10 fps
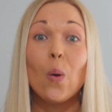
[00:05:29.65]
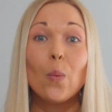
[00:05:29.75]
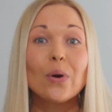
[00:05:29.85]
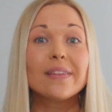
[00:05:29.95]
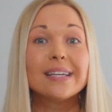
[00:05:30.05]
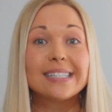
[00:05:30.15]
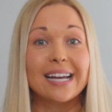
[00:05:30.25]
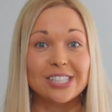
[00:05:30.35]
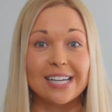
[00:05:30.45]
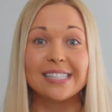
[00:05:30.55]
or the
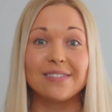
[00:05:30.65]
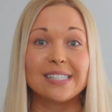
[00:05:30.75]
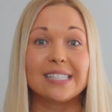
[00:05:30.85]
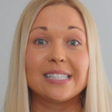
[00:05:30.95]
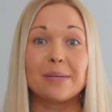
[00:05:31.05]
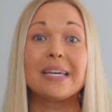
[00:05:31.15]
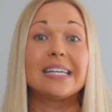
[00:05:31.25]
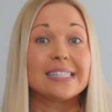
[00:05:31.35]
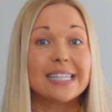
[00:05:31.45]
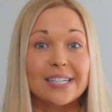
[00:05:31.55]
digestive system
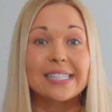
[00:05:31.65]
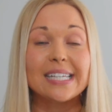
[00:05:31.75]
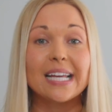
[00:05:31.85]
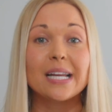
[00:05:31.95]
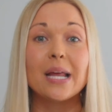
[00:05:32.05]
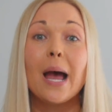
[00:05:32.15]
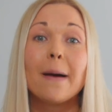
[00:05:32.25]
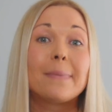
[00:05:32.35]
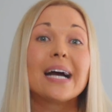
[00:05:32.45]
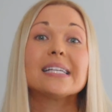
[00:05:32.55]
is irritated
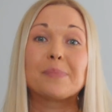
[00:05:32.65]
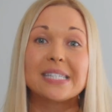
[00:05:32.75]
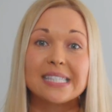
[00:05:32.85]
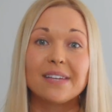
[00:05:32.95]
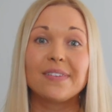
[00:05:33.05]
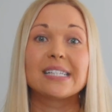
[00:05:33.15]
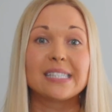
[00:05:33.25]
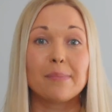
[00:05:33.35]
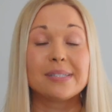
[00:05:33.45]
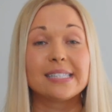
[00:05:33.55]
by a specific
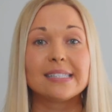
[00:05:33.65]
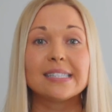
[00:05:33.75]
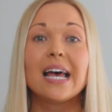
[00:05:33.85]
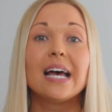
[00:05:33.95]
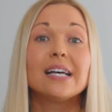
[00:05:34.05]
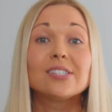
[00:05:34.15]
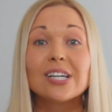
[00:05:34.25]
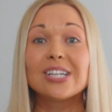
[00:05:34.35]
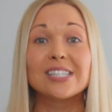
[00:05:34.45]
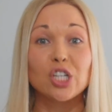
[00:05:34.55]
substance,
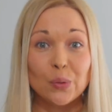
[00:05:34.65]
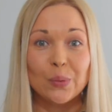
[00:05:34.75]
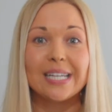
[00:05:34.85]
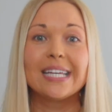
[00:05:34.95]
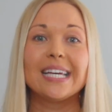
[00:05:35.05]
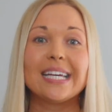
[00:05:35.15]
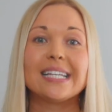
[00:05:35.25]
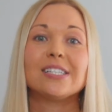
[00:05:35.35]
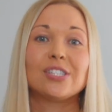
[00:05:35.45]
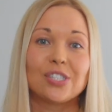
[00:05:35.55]
such as gluten
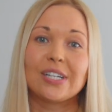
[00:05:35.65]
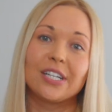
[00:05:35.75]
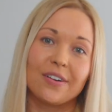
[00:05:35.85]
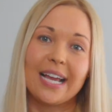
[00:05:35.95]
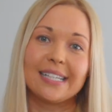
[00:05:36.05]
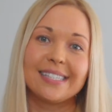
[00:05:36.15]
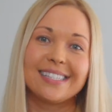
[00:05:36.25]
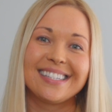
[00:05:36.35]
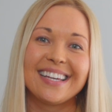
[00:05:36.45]
in certain grains.